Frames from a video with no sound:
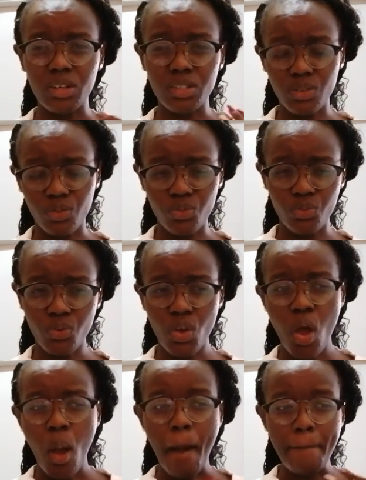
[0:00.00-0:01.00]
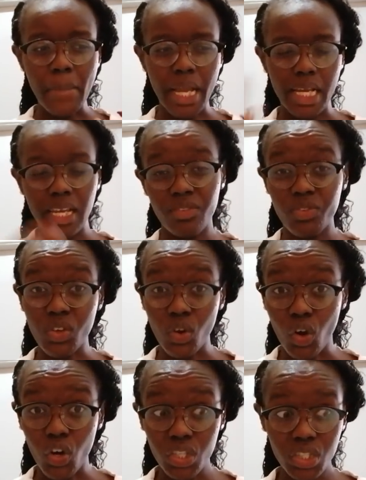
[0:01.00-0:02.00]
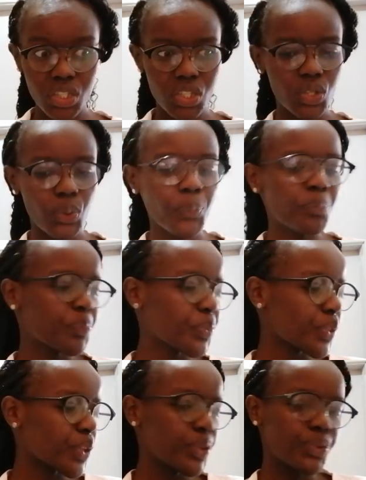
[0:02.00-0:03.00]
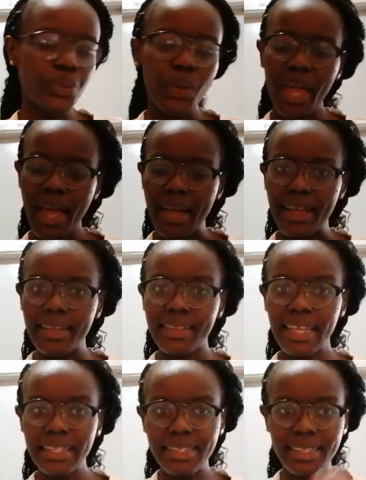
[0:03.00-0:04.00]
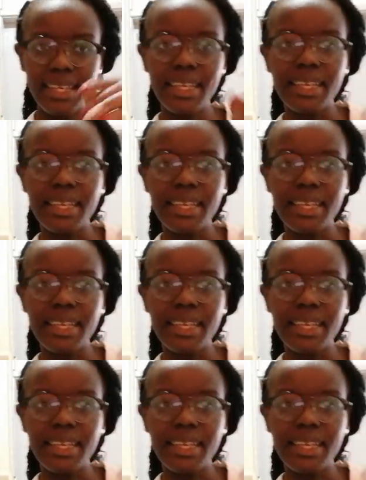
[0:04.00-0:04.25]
a lot of my living costs. So yeah, that's